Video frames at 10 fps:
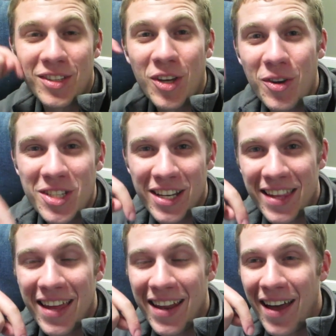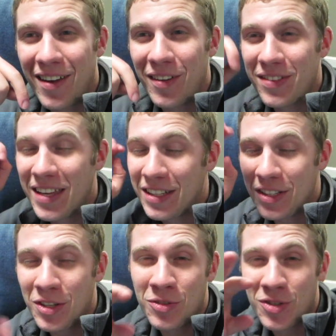Go check that out. Thank
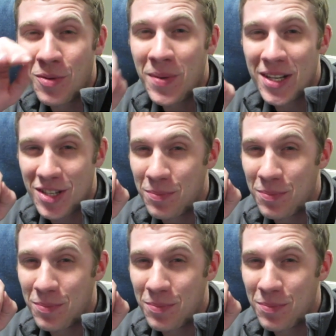you so much